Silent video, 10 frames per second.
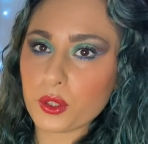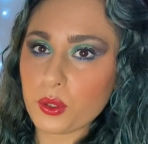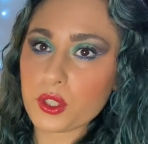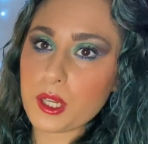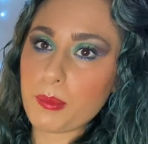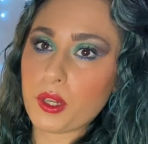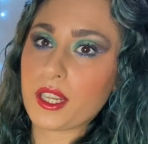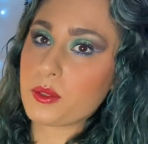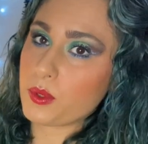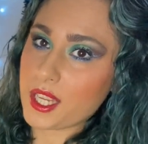Yorkshire
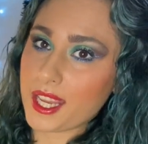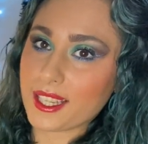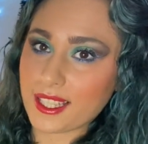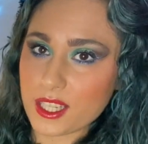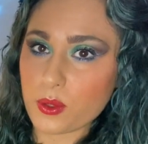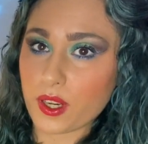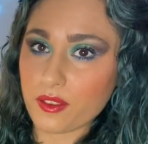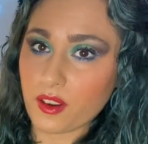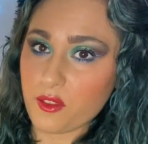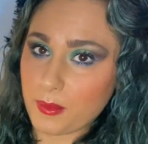puddings will take at least
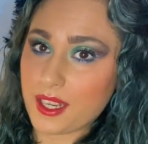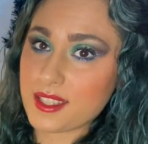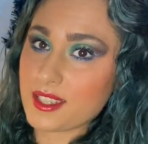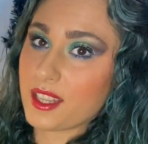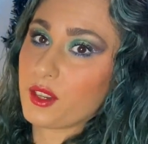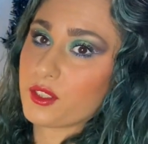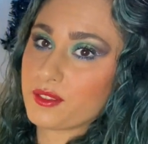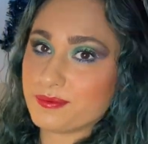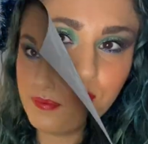25 minutes in the oven.